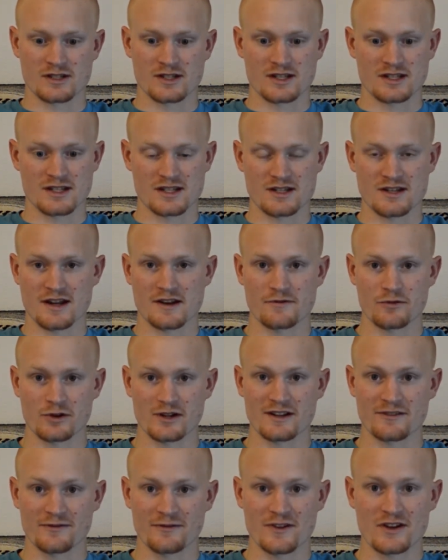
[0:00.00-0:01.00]
This is not a
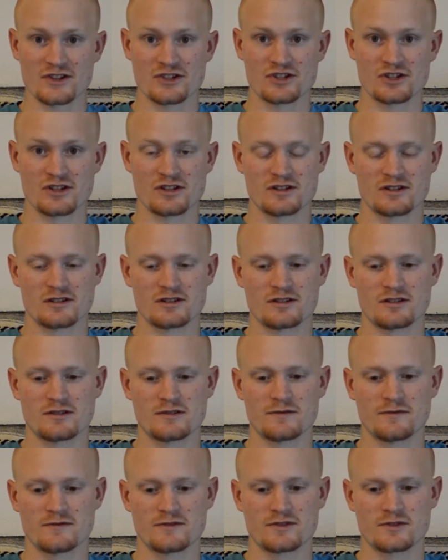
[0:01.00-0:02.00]
very efficient
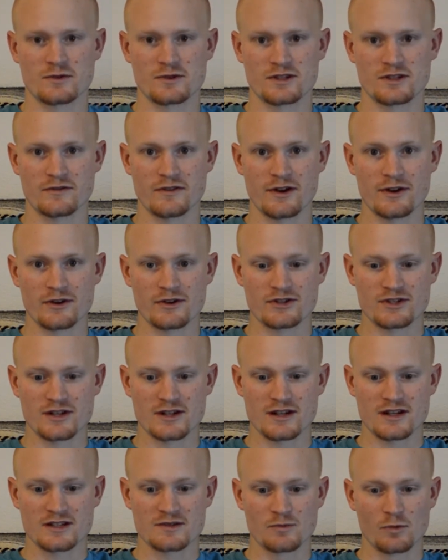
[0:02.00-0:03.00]
source of
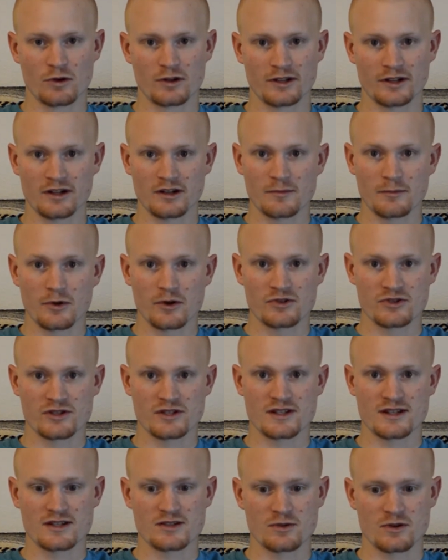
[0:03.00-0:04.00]
energy. It's more like an
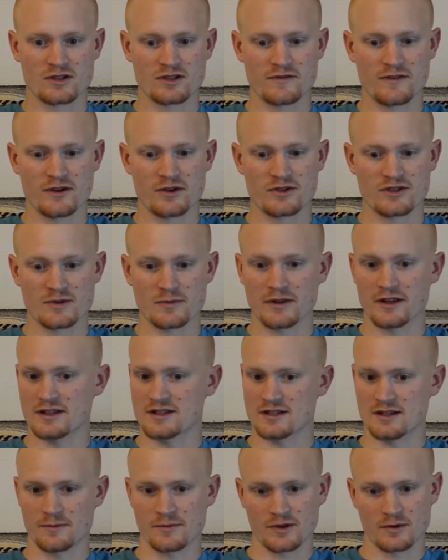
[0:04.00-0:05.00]
emergency source of energy, but
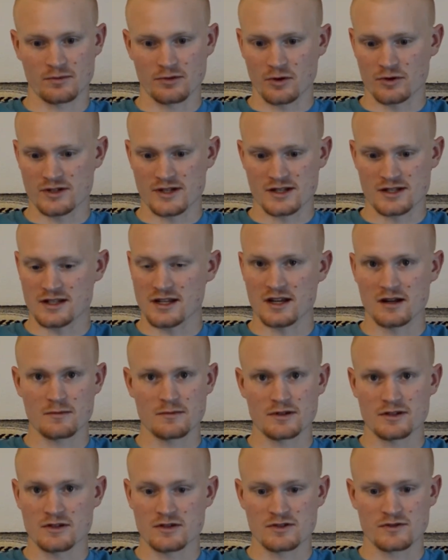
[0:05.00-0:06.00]
that's something proteins can
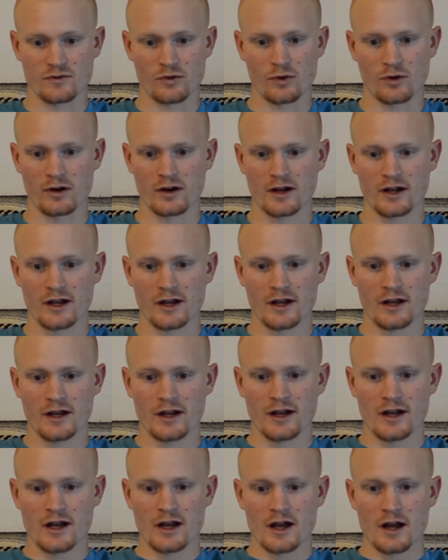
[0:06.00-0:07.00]
be used for.
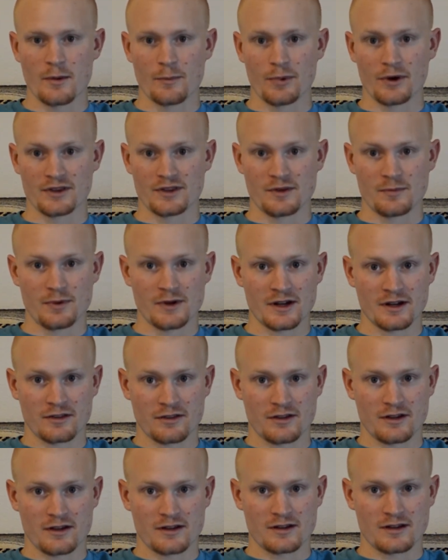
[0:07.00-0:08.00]
But the big
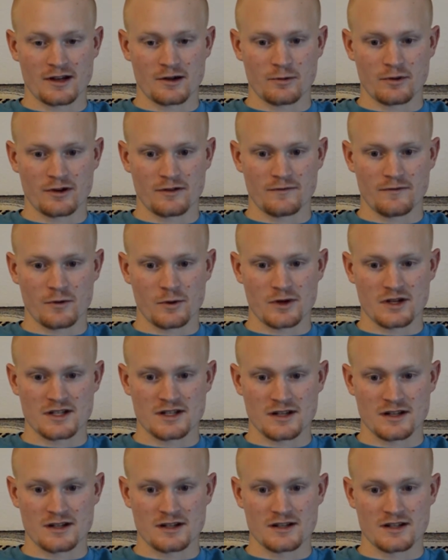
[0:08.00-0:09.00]
thing that I want to focus
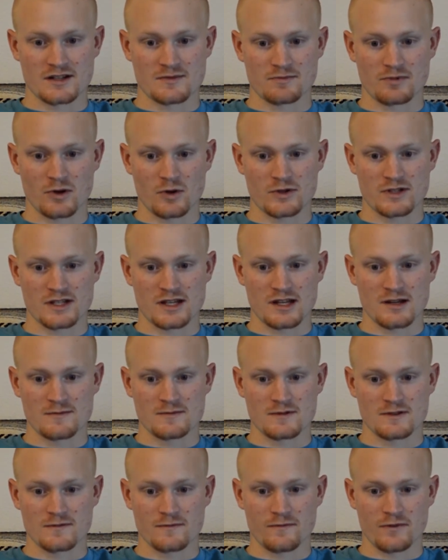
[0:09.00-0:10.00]
on is
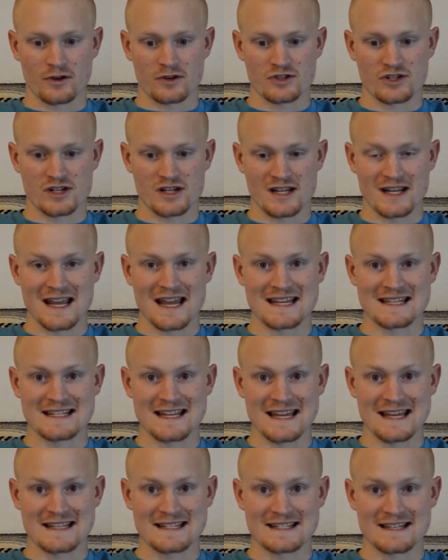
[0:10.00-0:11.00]
proteins functioning as
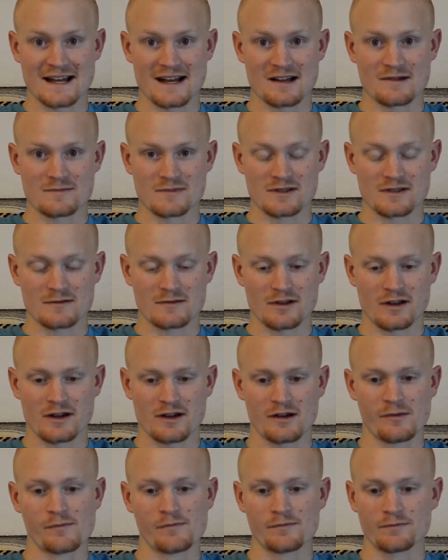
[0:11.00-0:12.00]
enzymes.
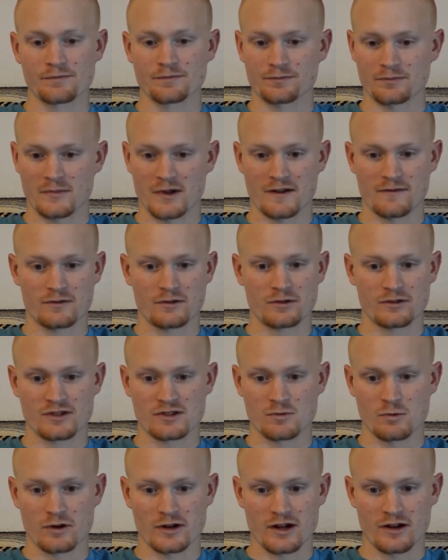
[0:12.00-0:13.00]
I've thrown
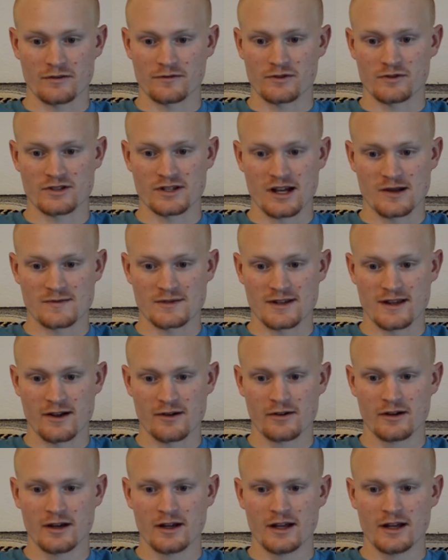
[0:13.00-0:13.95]
this word out a few times now.